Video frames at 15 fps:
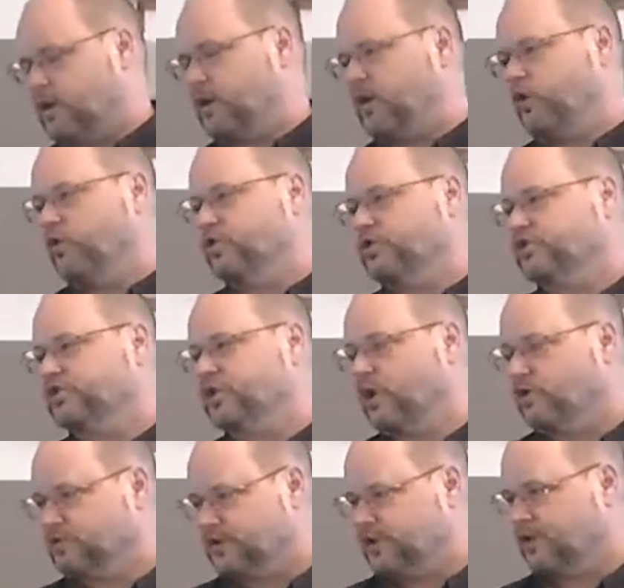goat was
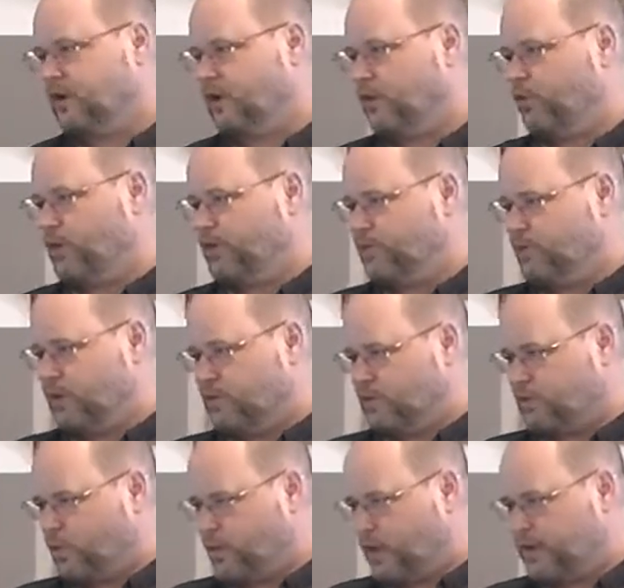chosen, though,
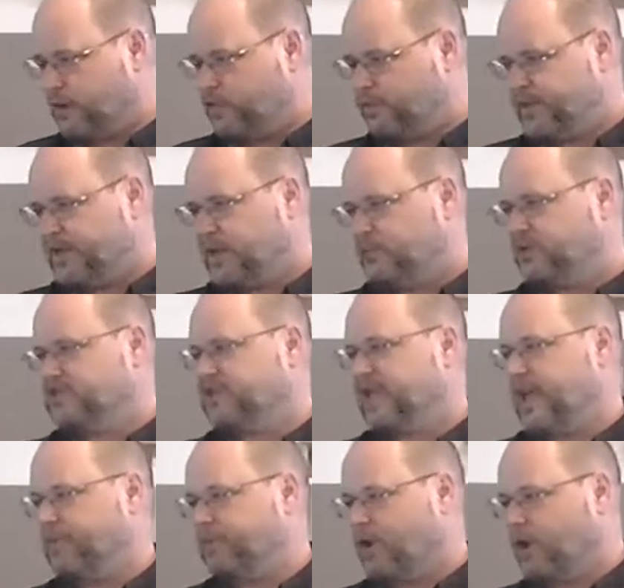the one that would become the
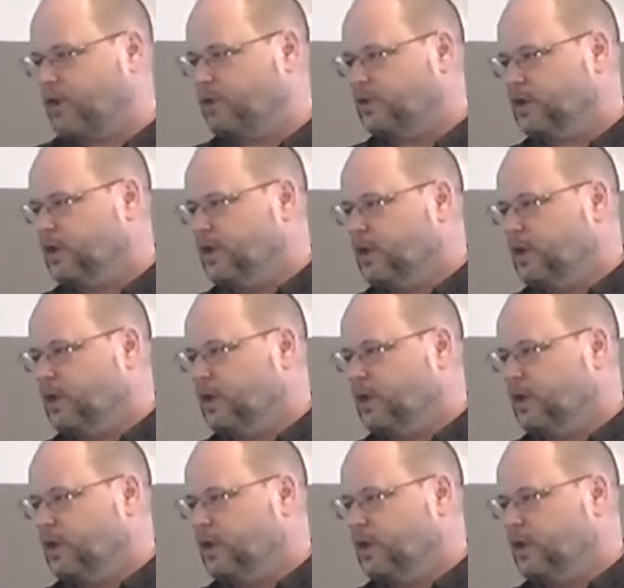scapegoat,